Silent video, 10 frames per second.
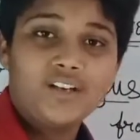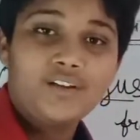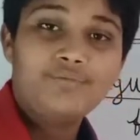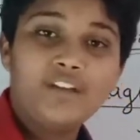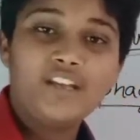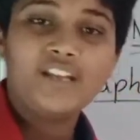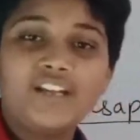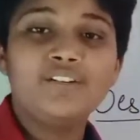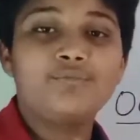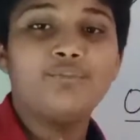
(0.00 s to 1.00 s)
If we
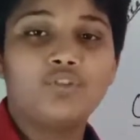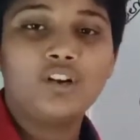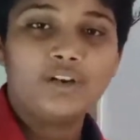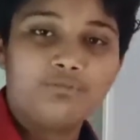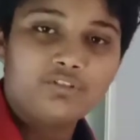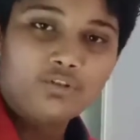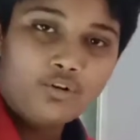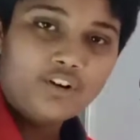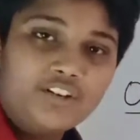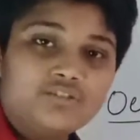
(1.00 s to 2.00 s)
eat food, it will
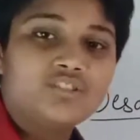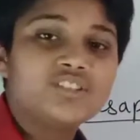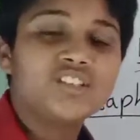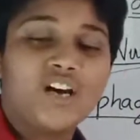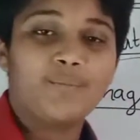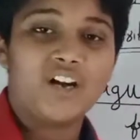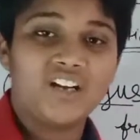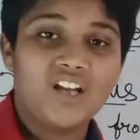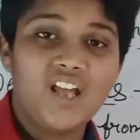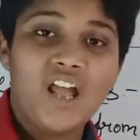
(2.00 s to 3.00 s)
go into the stomach,
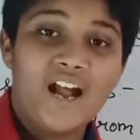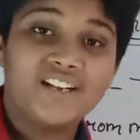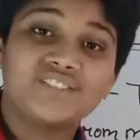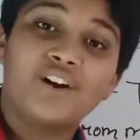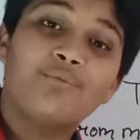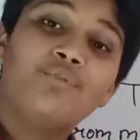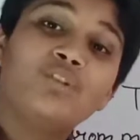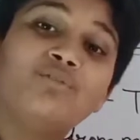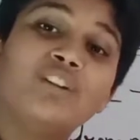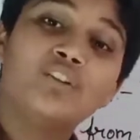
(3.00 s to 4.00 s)
and some food
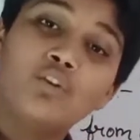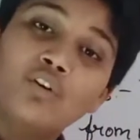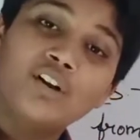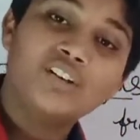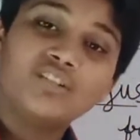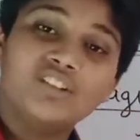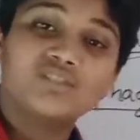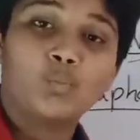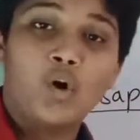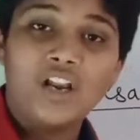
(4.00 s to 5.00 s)
will go into the
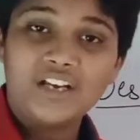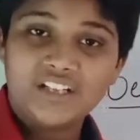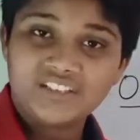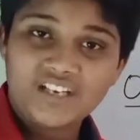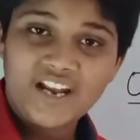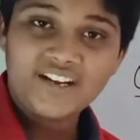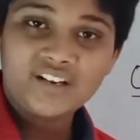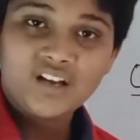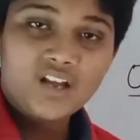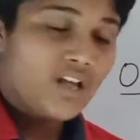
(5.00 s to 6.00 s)
small intestine
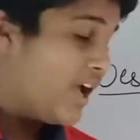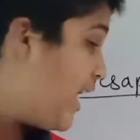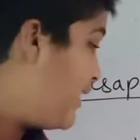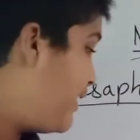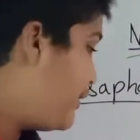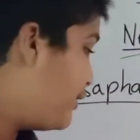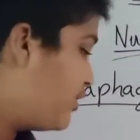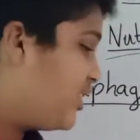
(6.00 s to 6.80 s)
and